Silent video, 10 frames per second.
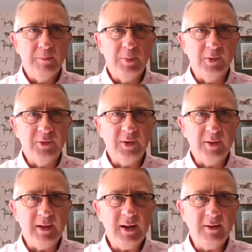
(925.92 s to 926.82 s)
But
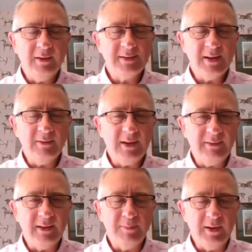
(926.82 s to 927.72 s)
there's no
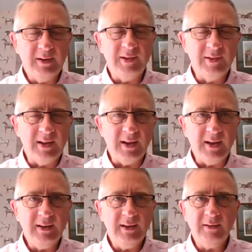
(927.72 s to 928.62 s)
doubt the ability's
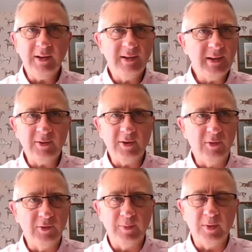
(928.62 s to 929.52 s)
there. Look, his last 3
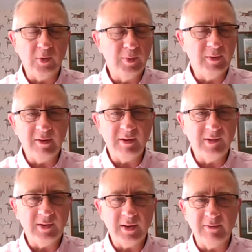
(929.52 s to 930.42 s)
runs have all been
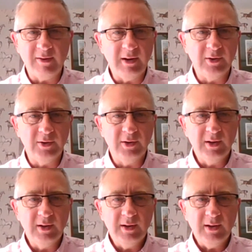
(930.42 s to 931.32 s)
very good.
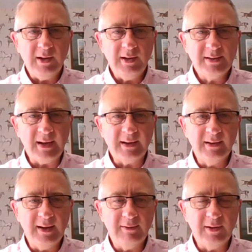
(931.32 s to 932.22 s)
He's
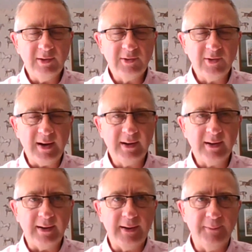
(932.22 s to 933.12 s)
second here at this track,
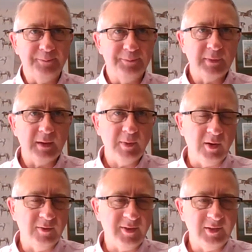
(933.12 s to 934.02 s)

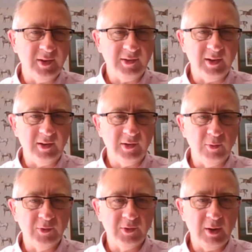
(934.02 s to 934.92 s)
behind Fantastic.
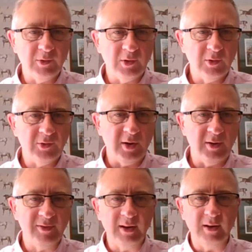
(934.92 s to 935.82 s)
2 runs ago was a good
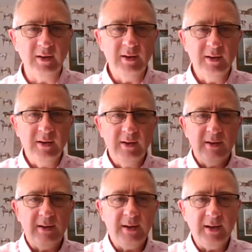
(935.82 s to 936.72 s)
time figure.
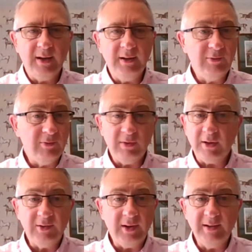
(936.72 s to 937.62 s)
And he's,
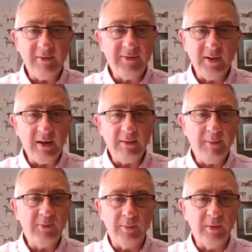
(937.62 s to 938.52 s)
like I say, his effort at
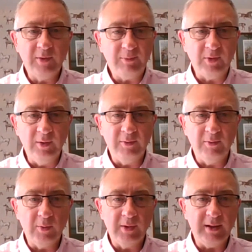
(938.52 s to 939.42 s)
Epsom, there's absolutely
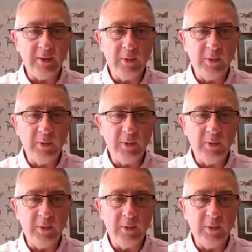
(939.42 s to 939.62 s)
nothing wrong with that.